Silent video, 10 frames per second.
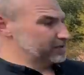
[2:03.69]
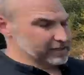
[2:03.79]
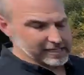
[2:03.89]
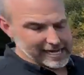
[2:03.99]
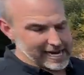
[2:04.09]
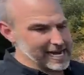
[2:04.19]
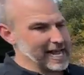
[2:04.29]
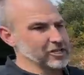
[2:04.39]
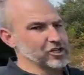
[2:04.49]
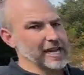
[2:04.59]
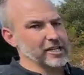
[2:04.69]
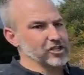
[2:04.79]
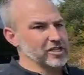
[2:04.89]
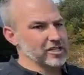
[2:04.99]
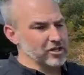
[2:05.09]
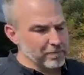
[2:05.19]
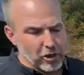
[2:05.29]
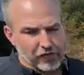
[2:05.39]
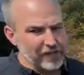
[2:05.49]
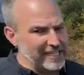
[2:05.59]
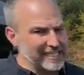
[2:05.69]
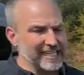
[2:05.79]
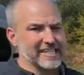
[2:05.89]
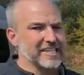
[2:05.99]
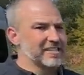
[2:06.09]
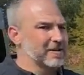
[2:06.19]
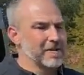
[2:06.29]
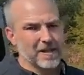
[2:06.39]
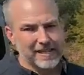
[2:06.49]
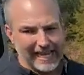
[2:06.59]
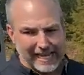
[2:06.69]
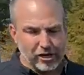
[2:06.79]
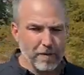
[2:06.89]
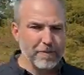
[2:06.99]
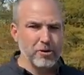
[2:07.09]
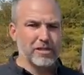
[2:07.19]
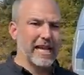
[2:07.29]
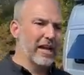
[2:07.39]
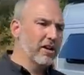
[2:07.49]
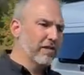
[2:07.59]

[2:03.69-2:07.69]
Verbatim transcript: that. Cannot change it. They're both V6s. The EcoBoost there